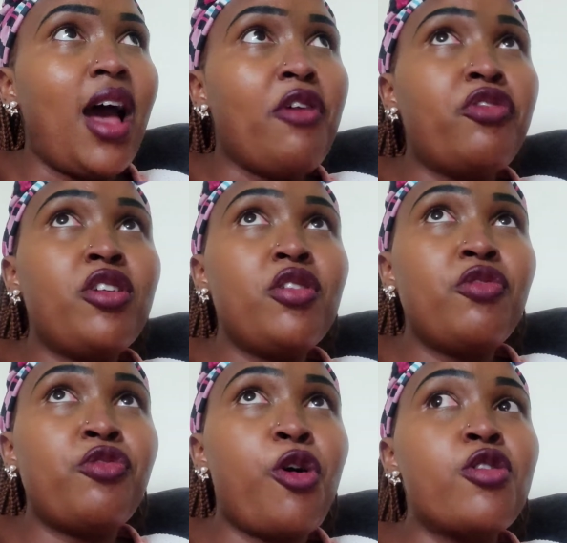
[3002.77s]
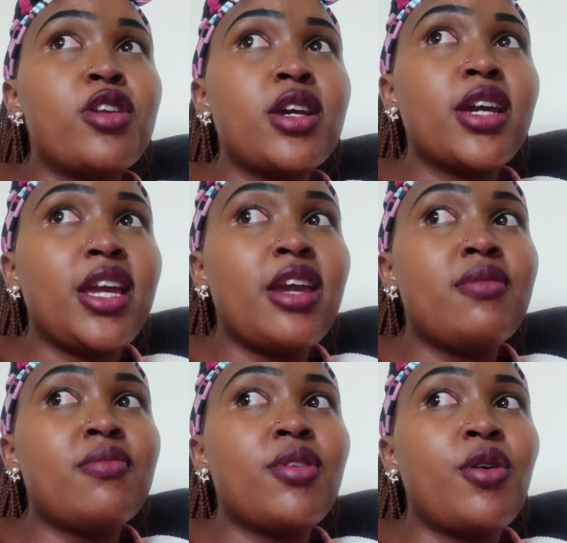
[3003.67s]
having found
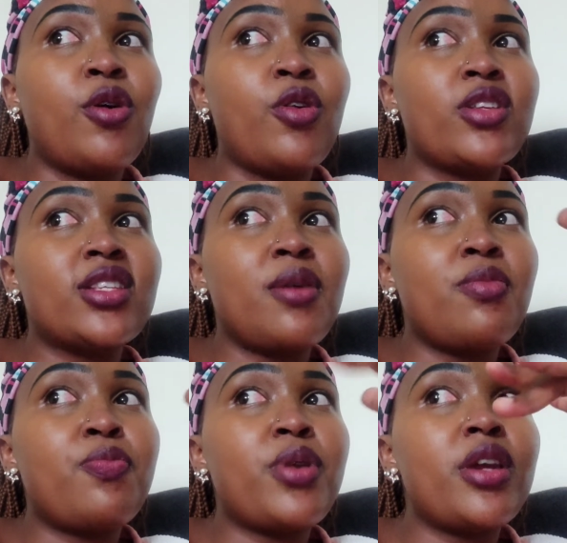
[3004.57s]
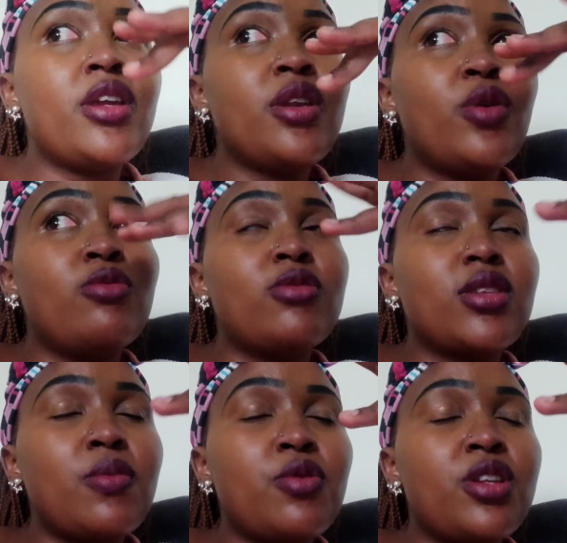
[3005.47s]
him on some praying on
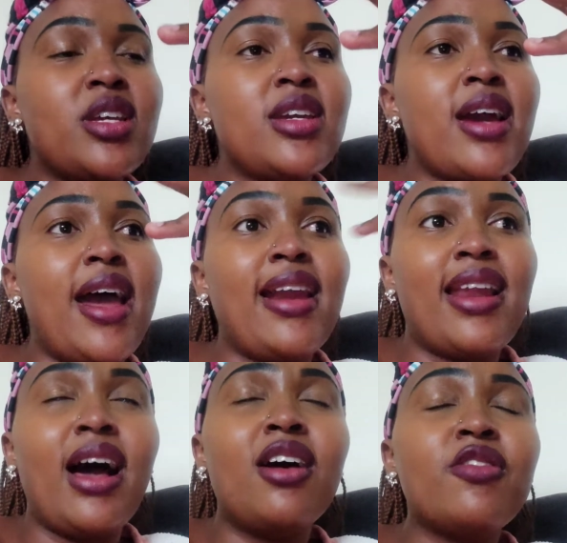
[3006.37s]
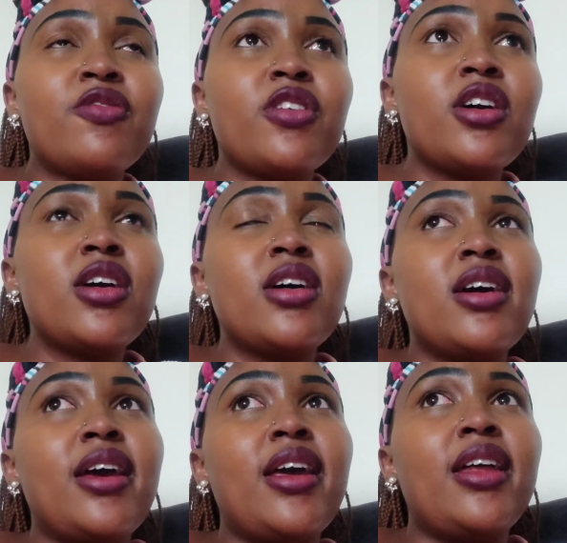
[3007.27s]
somebody I love
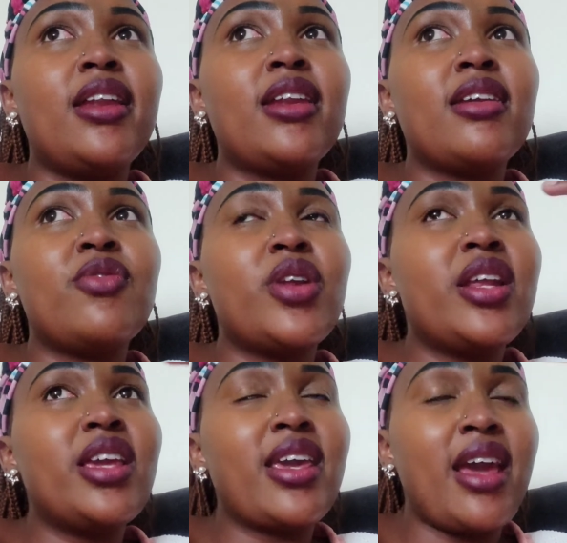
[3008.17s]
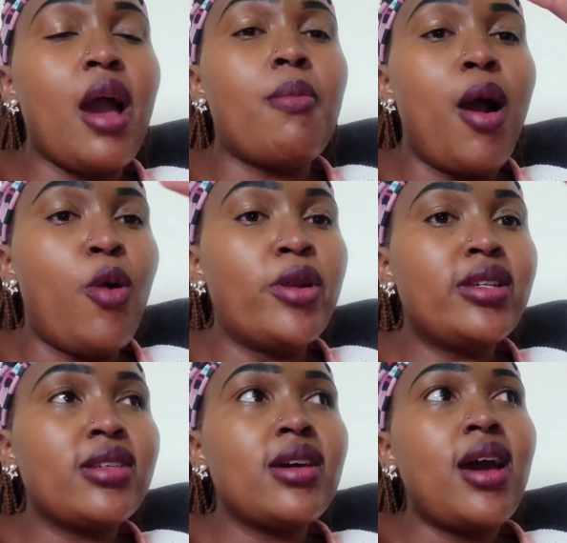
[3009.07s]
and really care
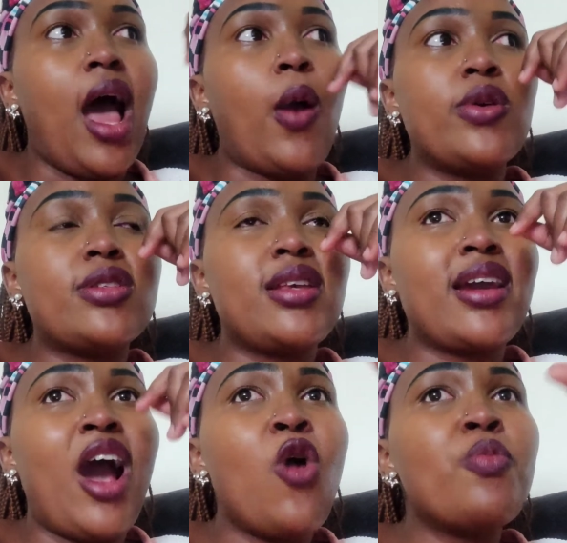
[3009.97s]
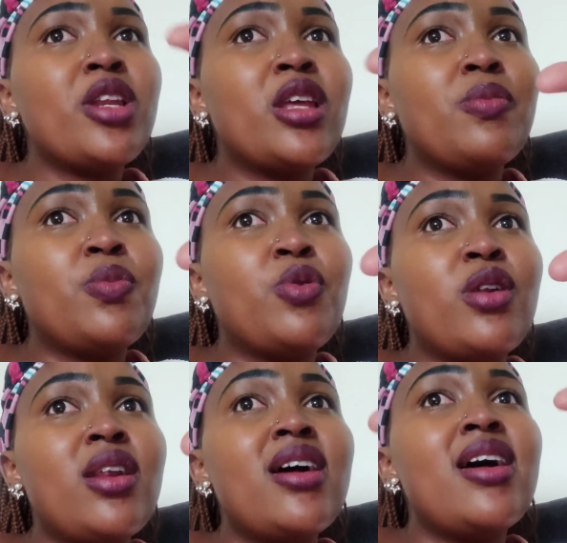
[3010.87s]
about, I was like, how many
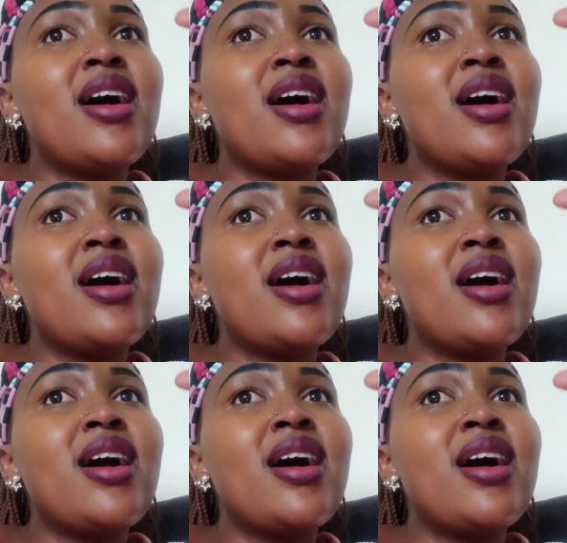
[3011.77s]
people